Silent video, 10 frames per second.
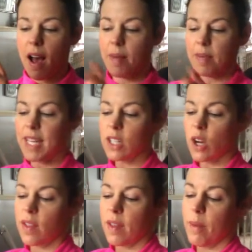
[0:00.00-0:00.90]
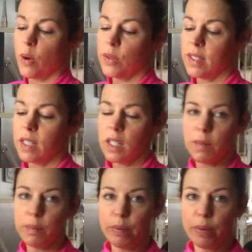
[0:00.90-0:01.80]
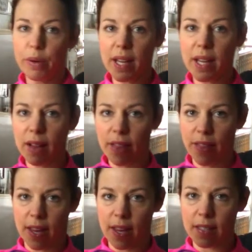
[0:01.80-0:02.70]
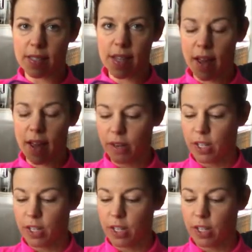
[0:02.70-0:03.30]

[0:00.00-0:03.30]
These are the most brilliant things ever.